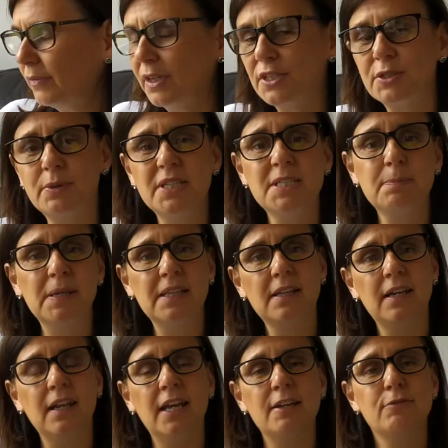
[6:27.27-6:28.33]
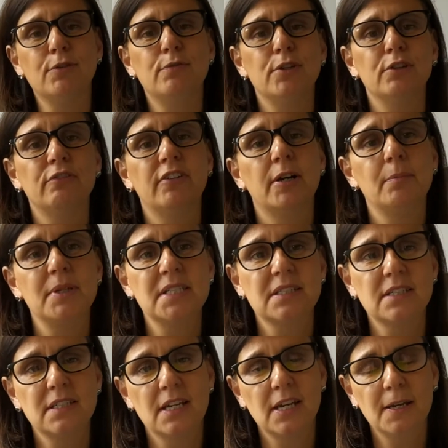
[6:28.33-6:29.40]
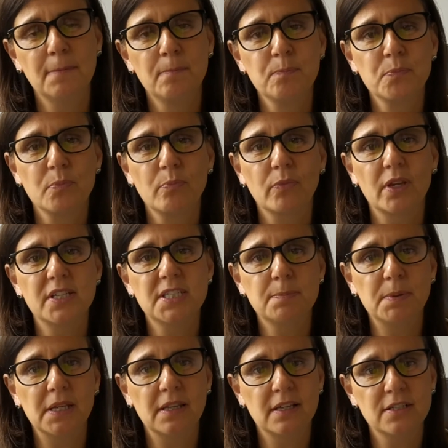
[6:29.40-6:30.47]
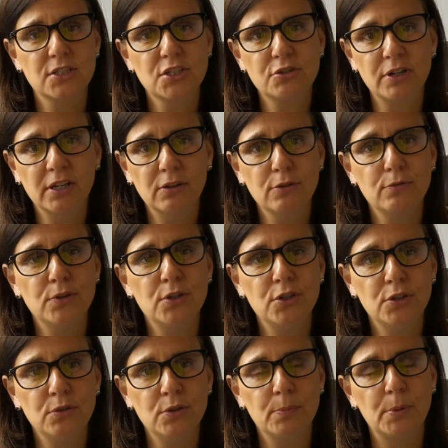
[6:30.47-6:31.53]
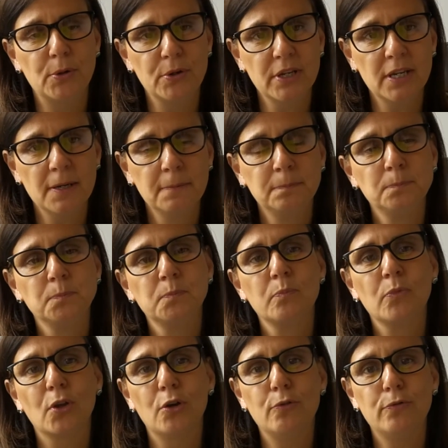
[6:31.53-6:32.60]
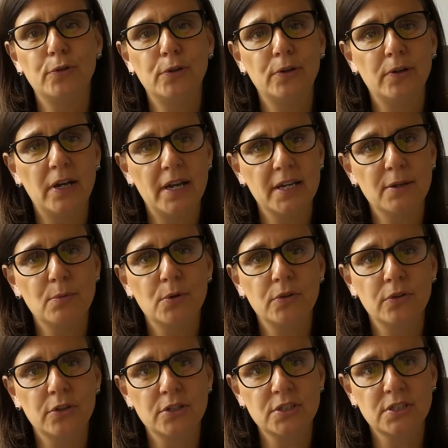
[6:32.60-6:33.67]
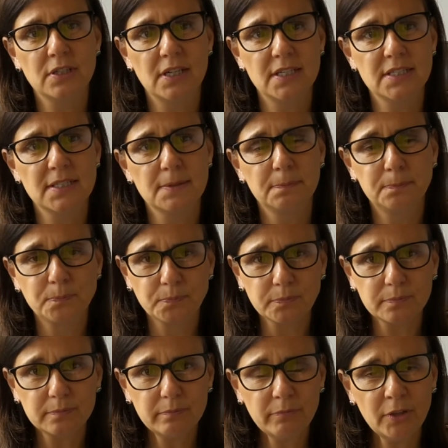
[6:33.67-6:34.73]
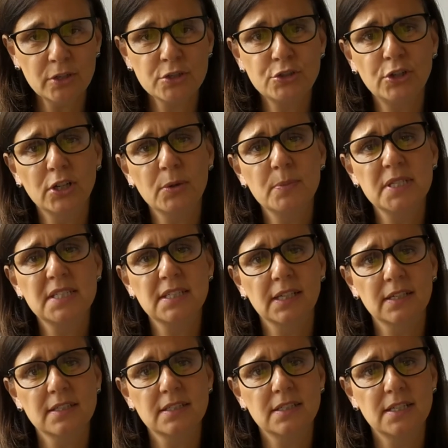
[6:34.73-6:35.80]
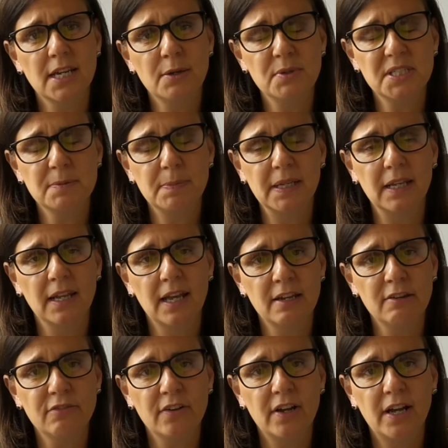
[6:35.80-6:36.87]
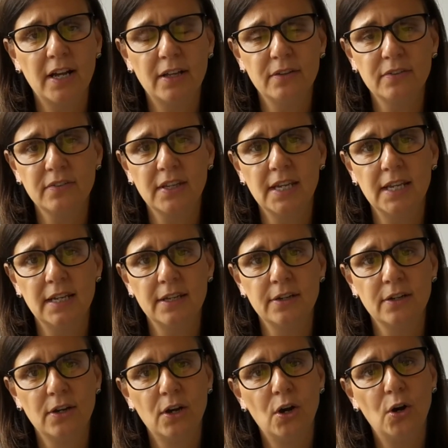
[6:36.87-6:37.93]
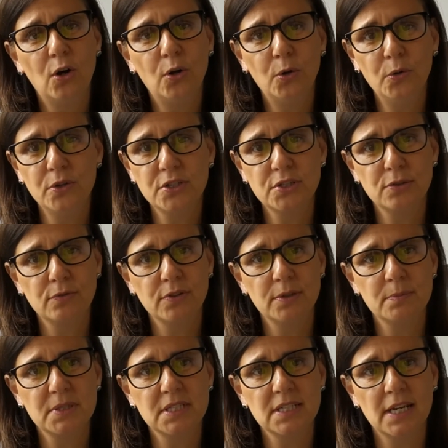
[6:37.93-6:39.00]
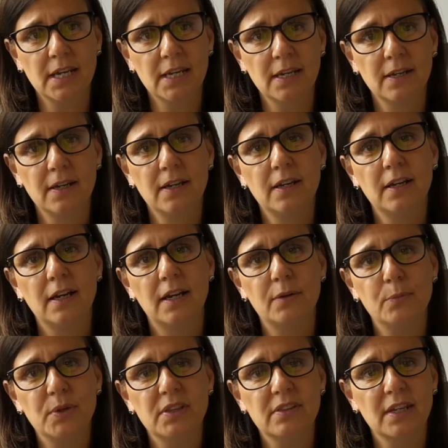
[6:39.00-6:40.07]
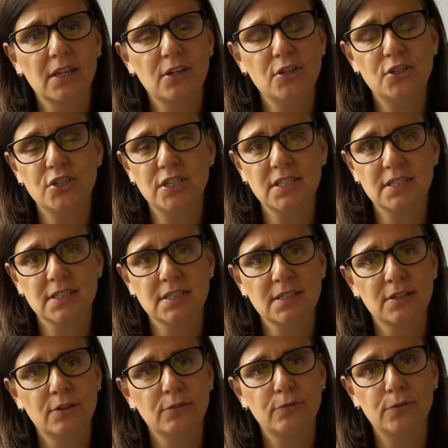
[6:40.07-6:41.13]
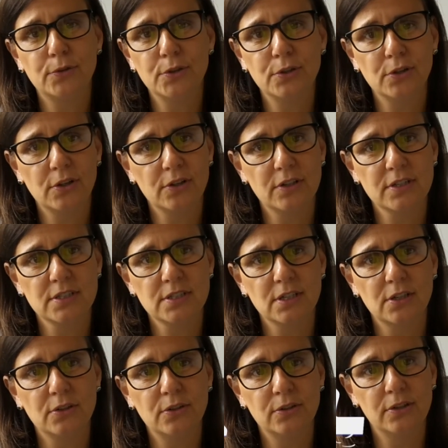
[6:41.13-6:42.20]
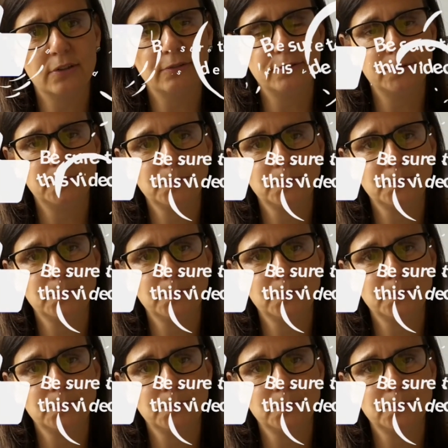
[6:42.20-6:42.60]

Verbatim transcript: So I speak that life over your families today. I speak that strength over you, your body, over anyone that is struggling with sickness today. We speak life, health, healing, wholeness over them today. And we thank you, Jesus, for your goodness and your love.